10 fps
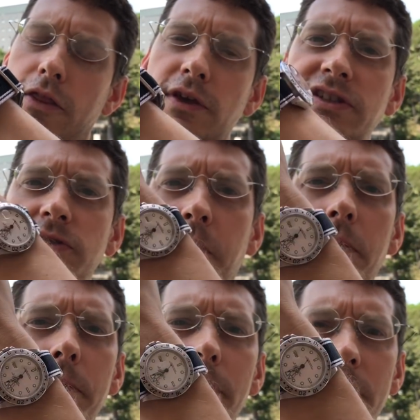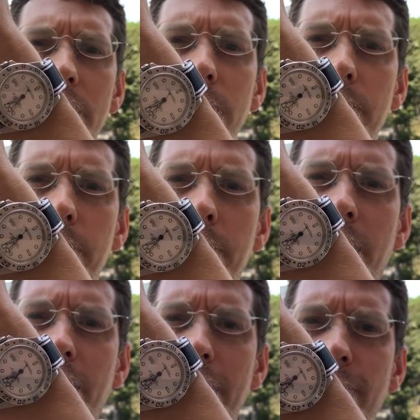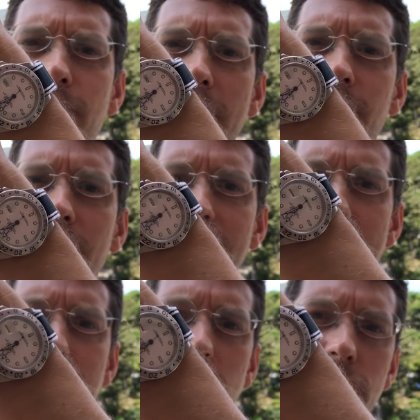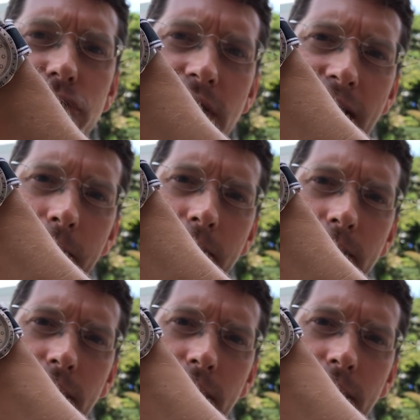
this is probably my favorite NATO strap.